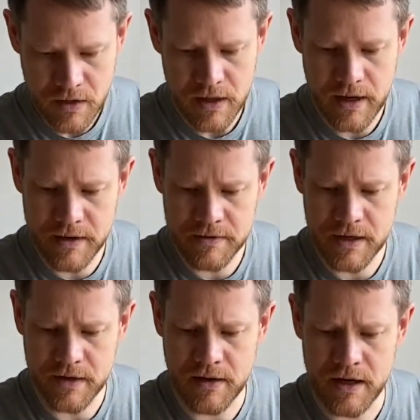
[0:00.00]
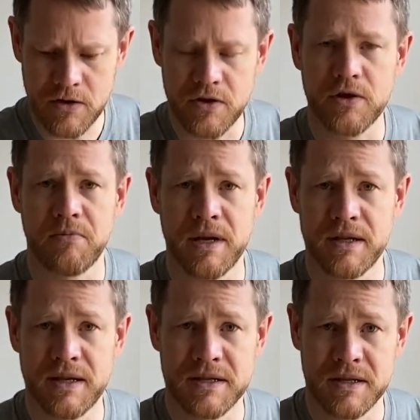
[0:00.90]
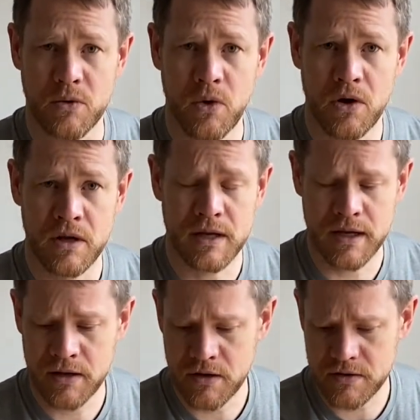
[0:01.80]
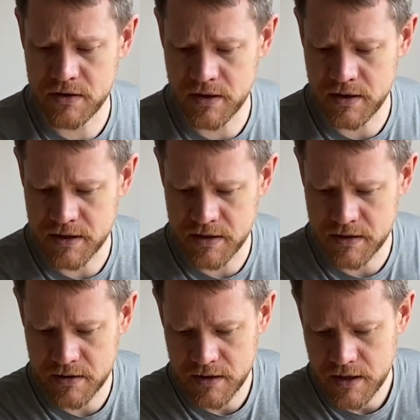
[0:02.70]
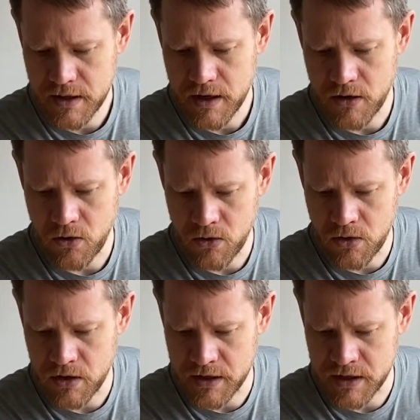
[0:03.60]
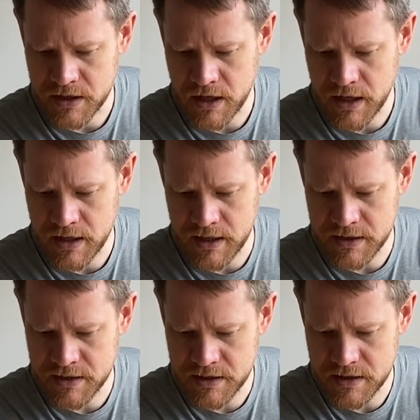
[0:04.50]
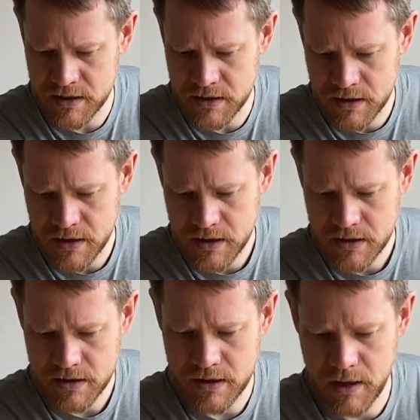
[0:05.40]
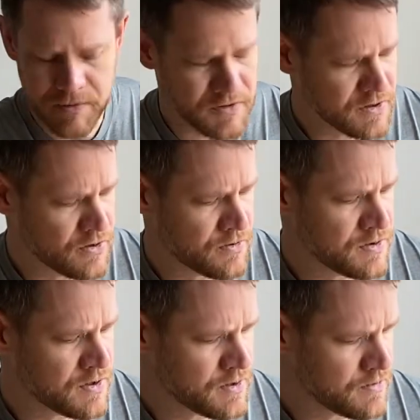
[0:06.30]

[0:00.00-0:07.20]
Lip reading: and they look to be decent quality, not this low quality Chinese type of screws.